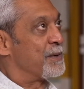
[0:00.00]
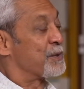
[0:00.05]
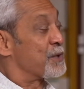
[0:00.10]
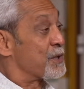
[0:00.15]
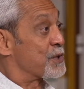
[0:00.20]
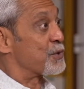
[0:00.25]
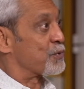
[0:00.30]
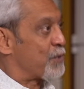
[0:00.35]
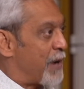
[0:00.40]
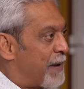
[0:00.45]

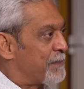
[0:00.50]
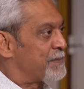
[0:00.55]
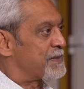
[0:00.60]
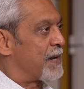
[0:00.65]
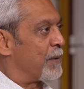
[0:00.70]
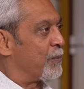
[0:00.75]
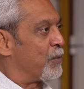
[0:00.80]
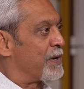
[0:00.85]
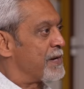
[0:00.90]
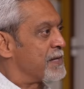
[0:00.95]
describe
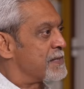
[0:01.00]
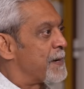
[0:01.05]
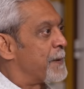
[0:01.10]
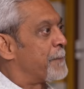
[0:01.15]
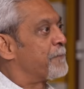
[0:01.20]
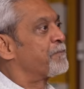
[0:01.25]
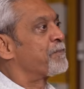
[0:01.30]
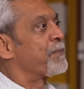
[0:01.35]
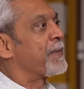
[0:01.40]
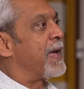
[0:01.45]
someone is,
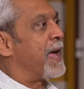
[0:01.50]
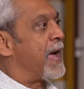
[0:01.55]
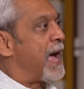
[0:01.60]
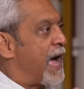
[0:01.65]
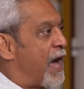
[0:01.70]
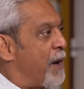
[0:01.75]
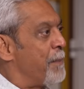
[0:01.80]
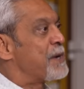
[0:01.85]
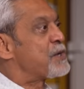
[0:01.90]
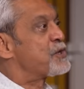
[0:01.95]

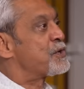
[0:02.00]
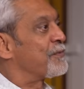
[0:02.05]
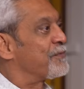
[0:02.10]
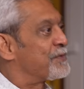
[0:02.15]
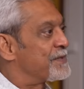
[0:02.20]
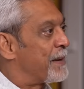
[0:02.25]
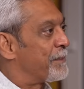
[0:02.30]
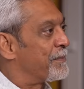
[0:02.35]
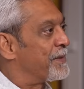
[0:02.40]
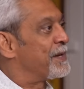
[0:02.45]
how much of
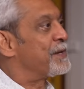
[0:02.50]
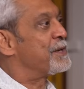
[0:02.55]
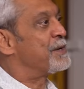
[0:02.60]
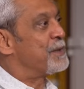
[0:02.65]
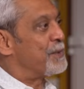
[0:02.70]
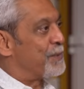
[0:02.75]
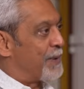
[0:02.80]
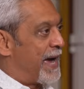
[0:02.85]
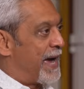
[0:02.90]
something do you